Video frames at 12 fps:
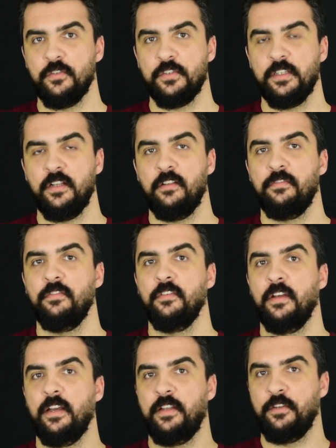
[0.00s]
yourself
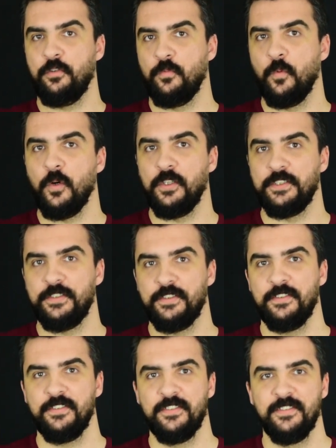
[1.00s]
and your
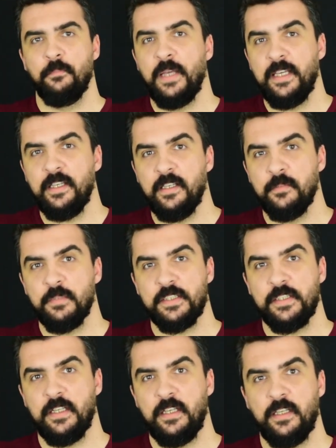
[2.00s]
voice. Making a
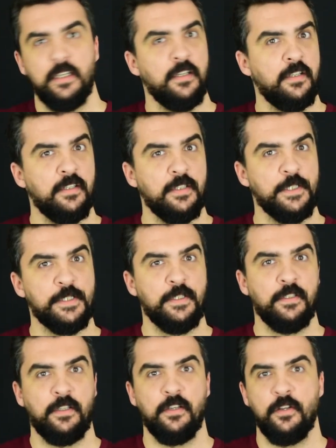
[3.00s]
mistake is
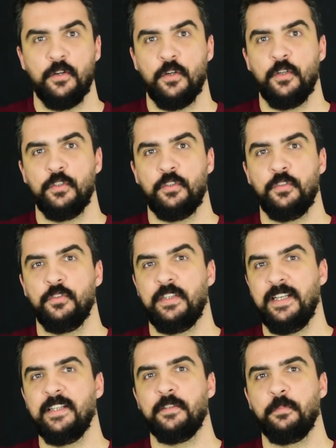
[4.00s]
not gonna hurt you
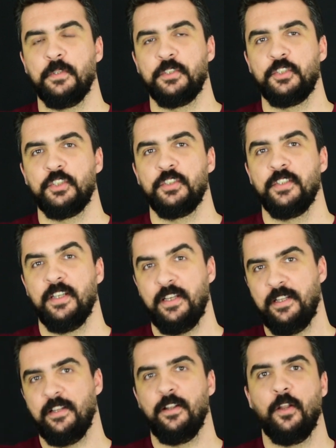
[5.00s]
that much
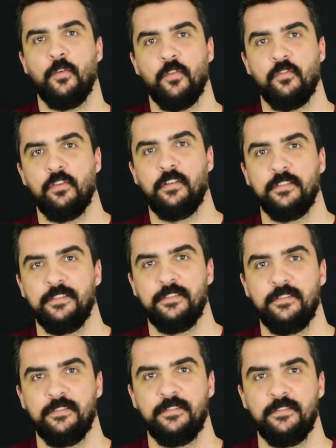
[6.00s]
in the long
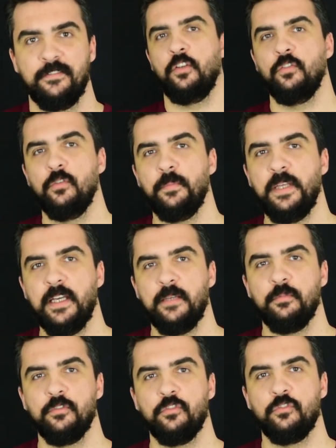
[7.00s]
run. You'll be
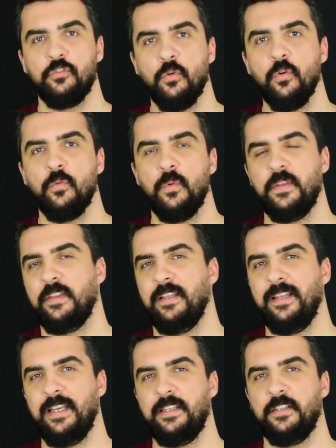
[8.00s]
able to talk with the
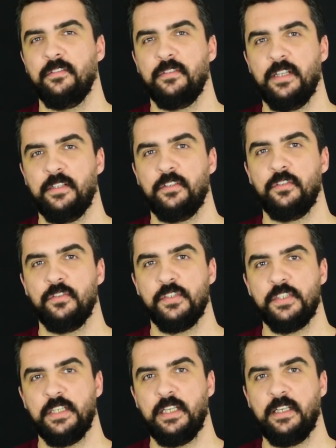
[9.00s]
native that you
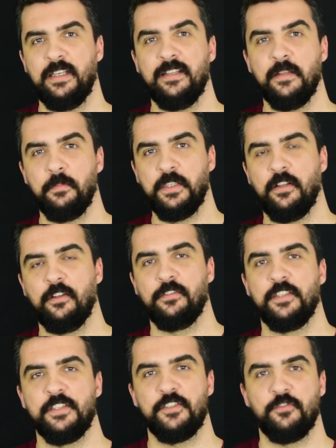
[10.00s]
see in the middle
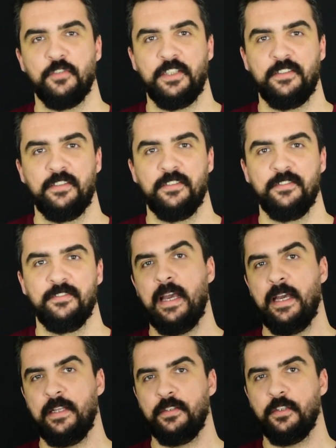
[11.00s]
of the street.
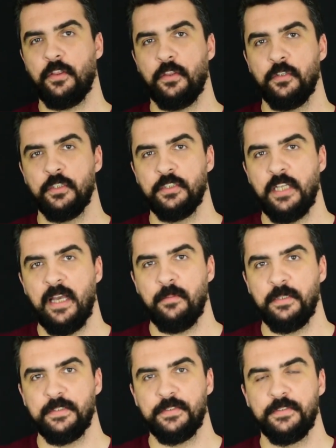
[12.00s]
And the third
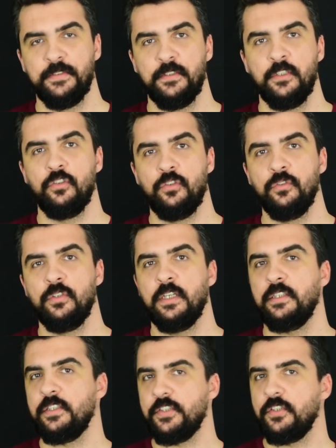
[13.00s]
habit, do
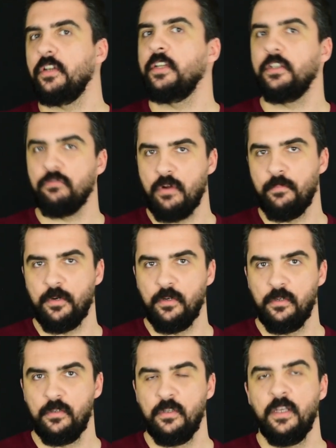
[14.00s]
not study
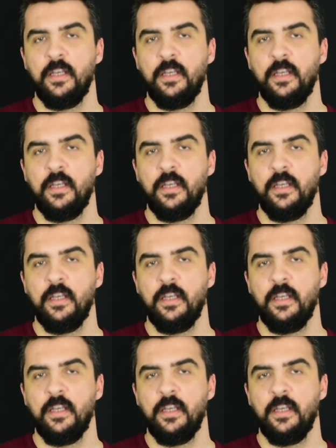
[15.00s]
grammar